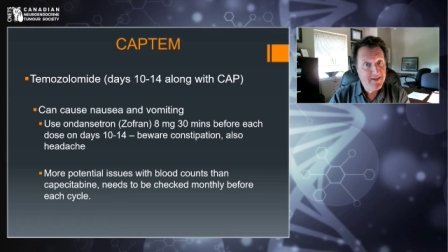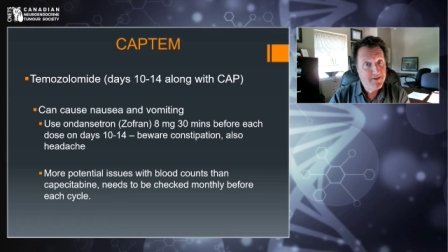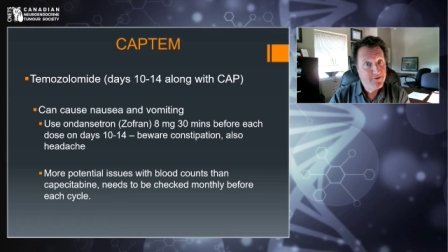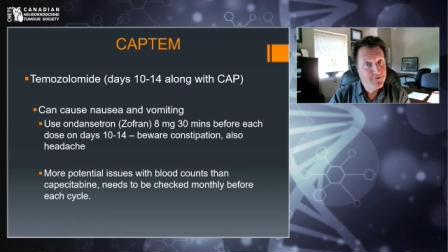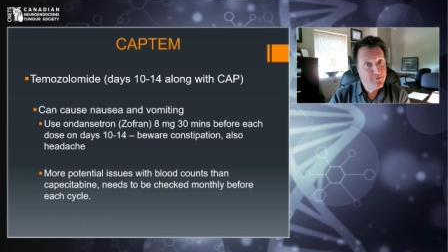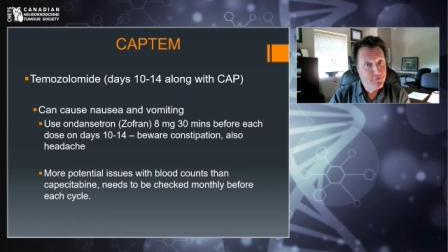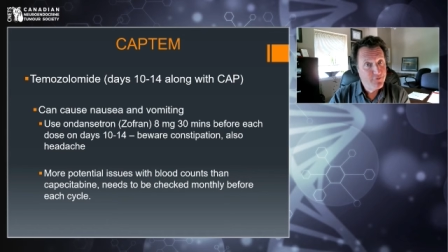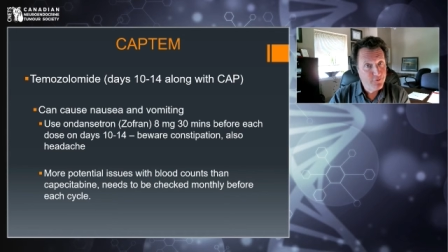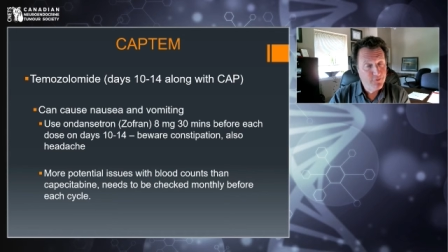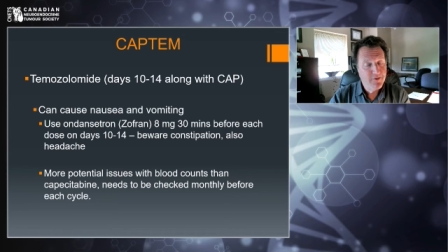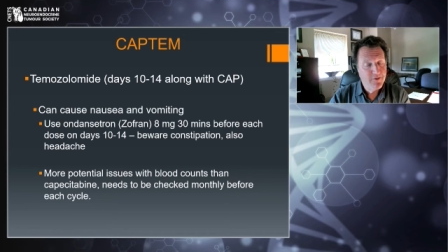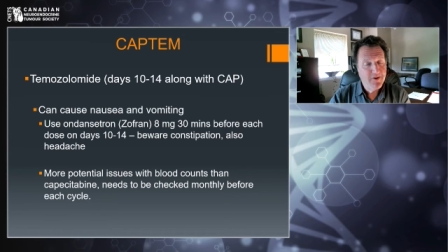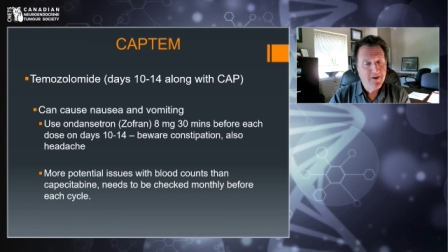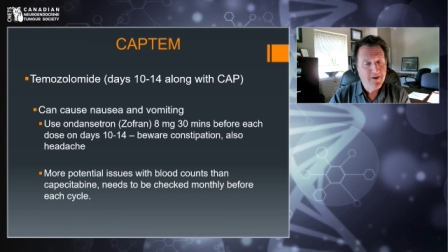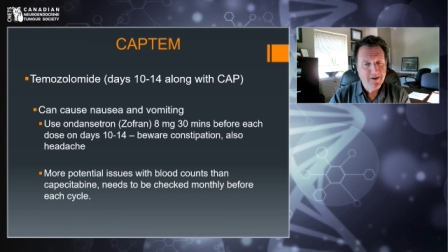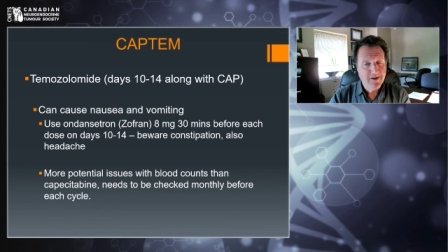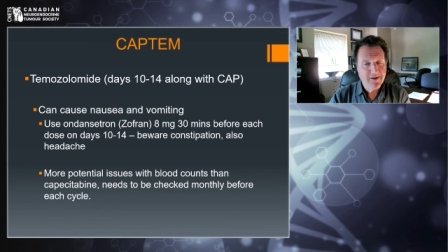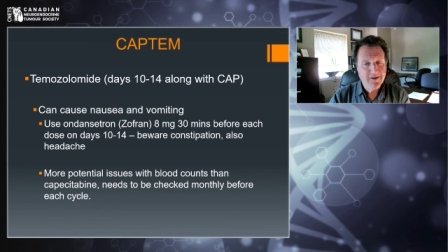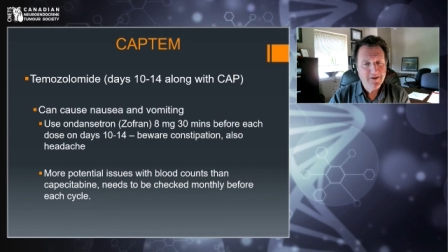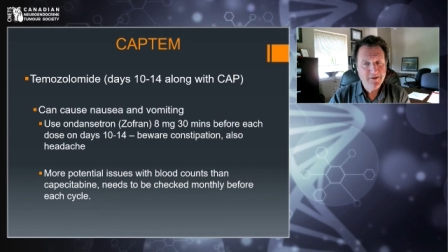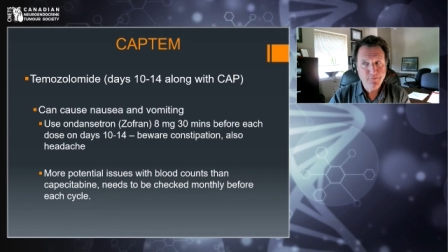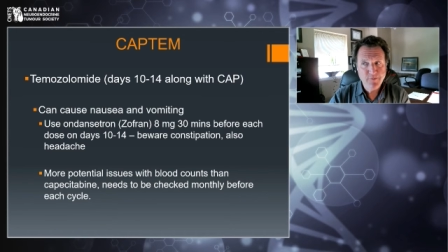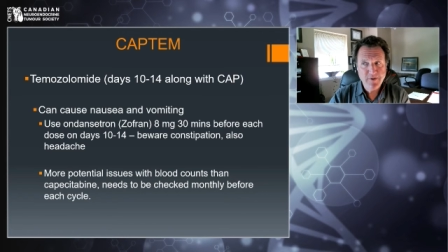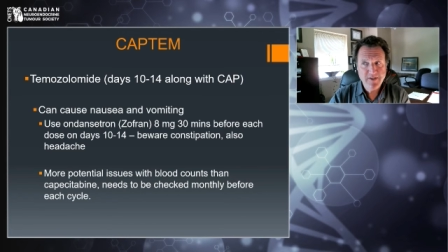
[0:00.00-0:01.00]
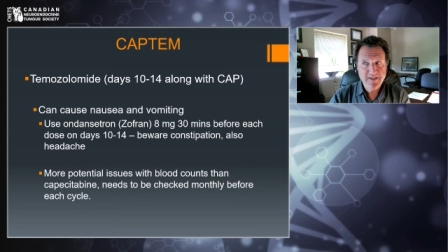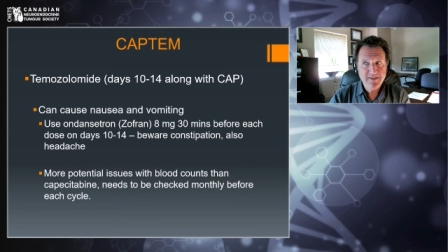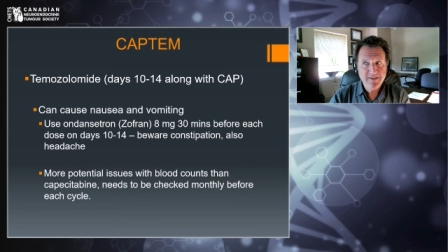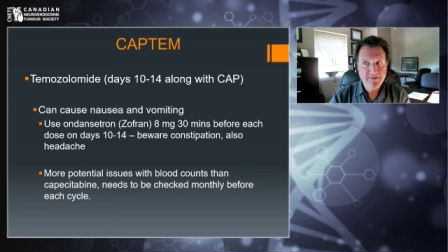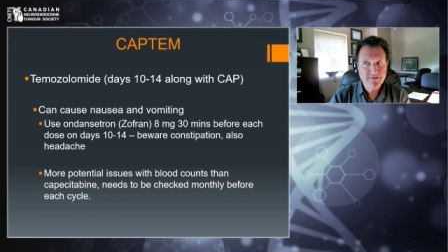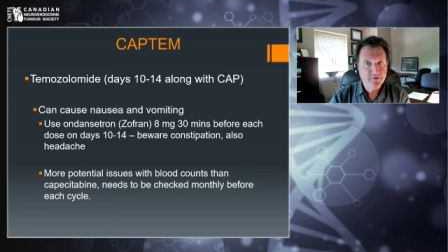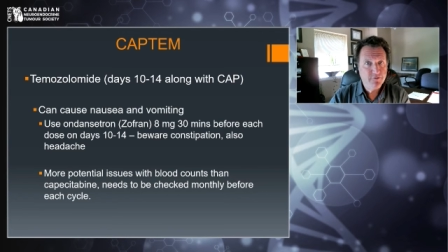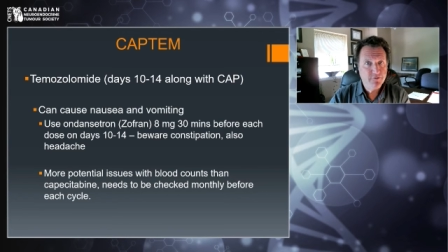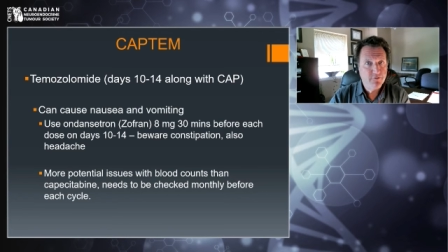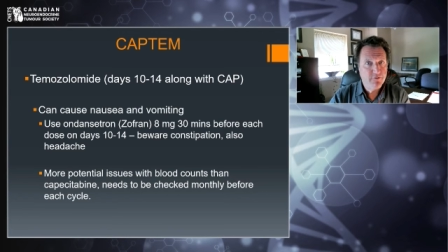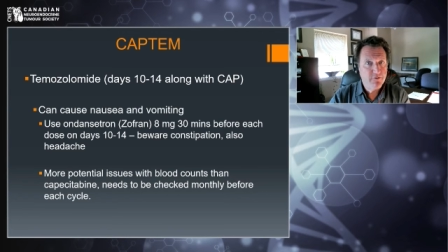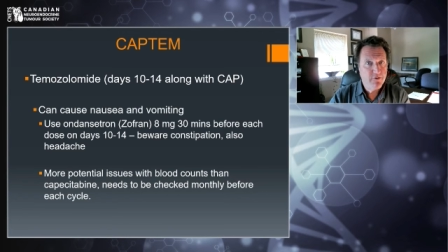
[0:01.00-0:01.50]
So we need
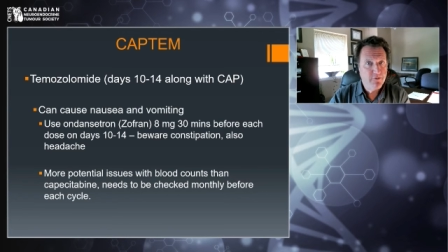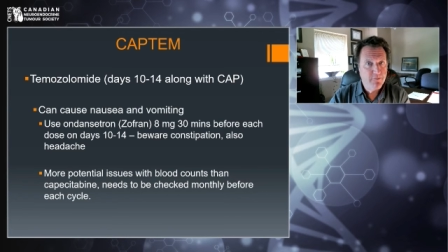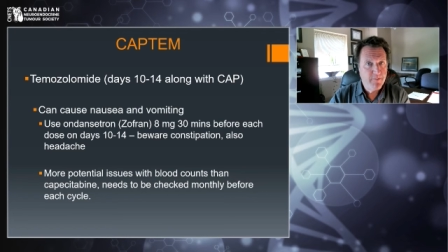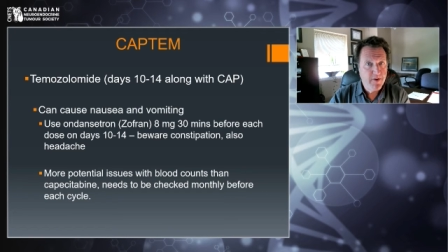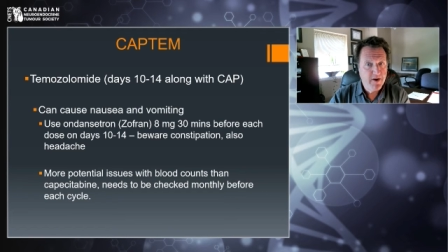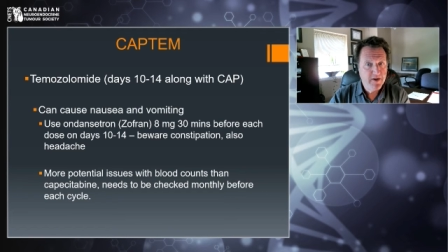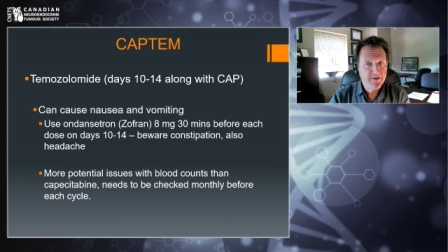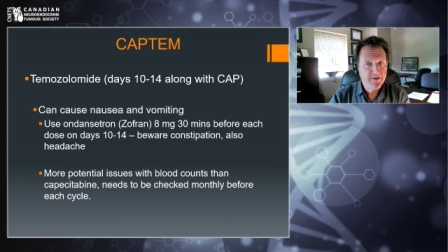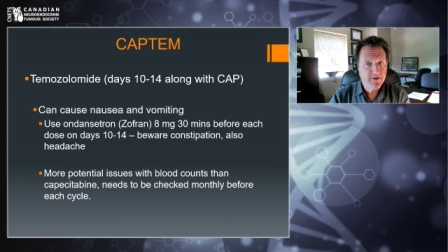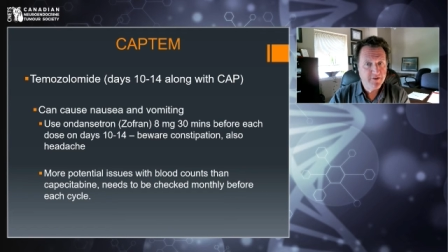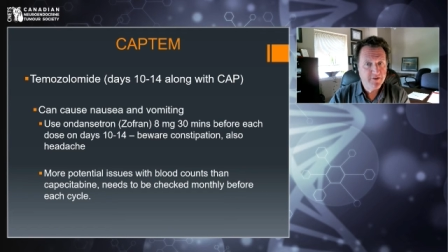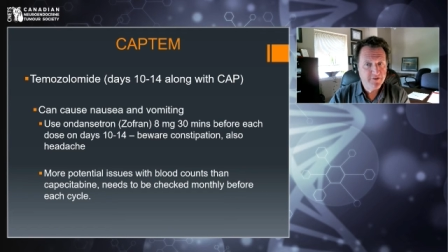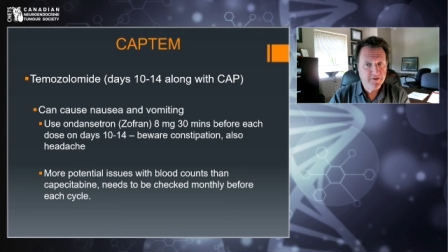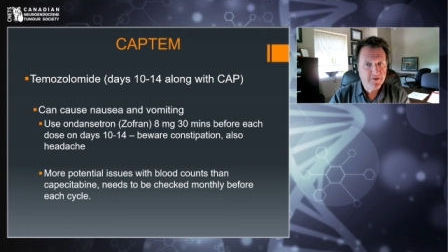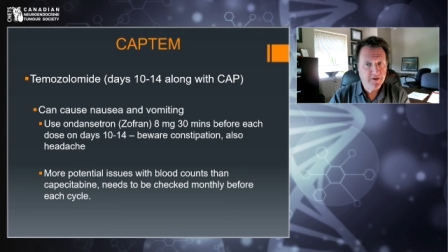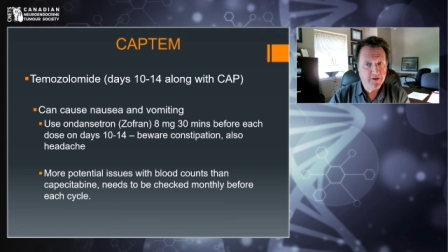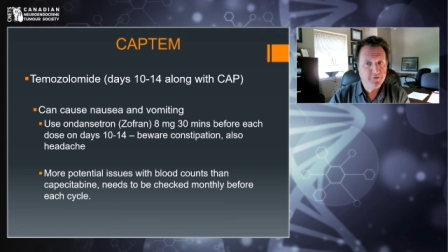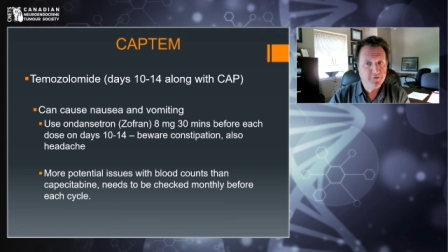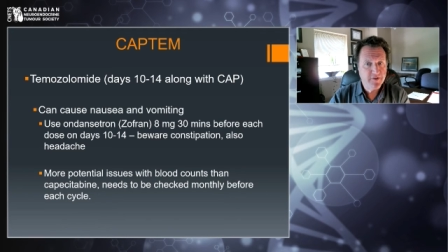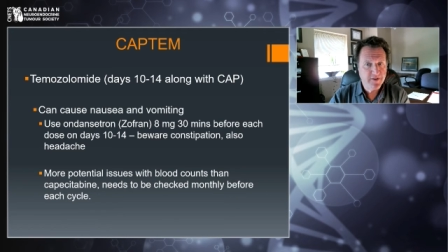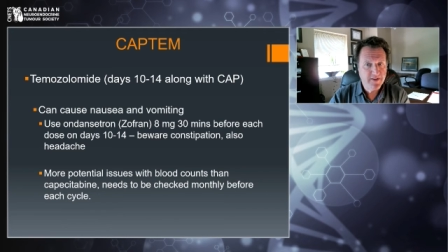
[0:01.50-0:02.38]
to remind ourselves